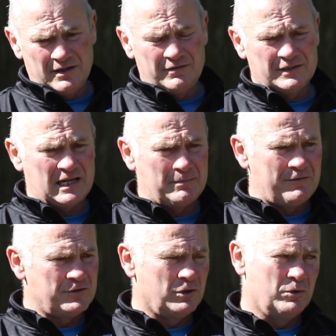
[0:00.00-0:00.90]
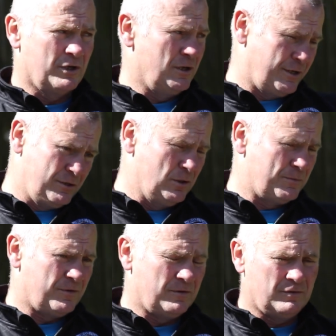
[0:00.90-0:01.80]
the Sam Evans, who we've got a lot of
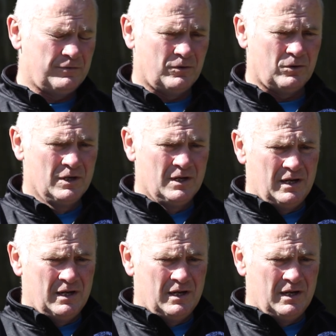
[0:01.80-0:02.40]
hope for.